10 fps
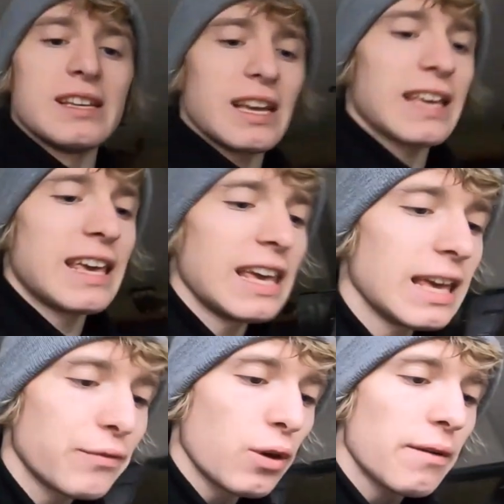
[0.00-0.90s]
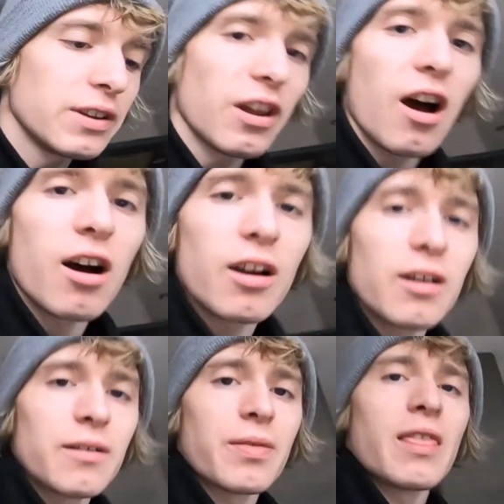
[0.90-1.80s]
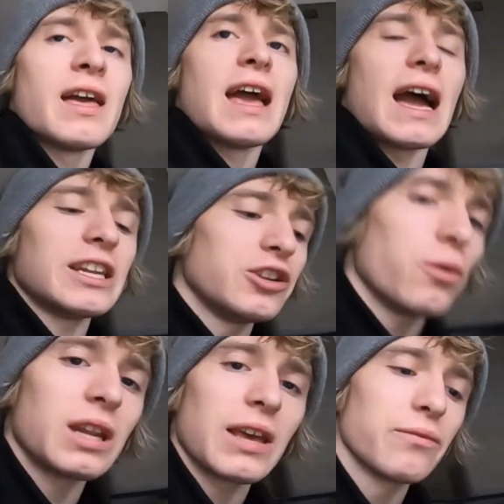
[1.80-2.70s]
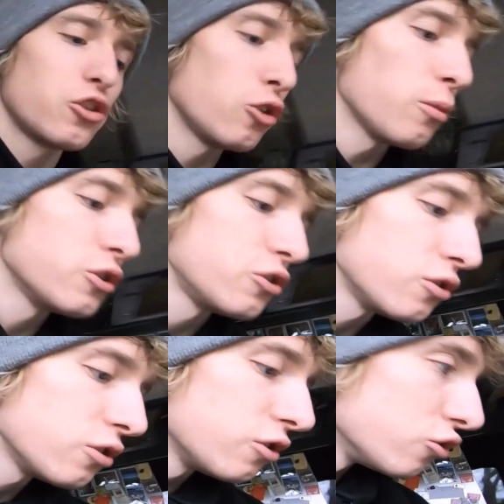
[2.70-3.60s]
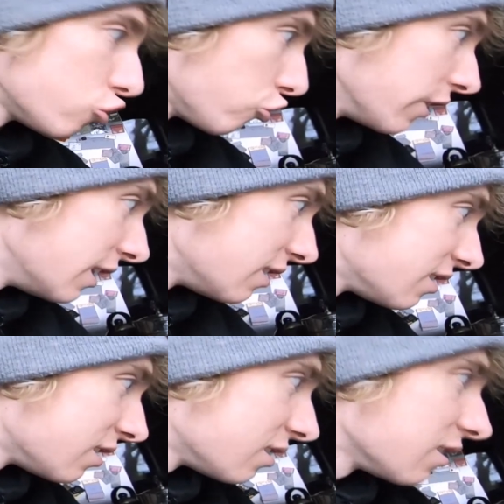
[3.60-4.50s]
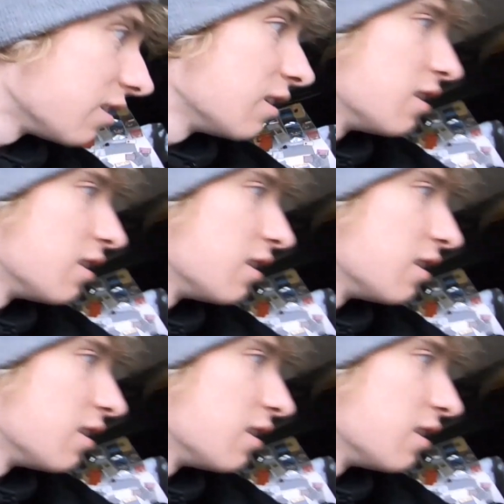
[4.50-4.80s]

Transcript: A key if you have a dog and you don't want to give him too much treats.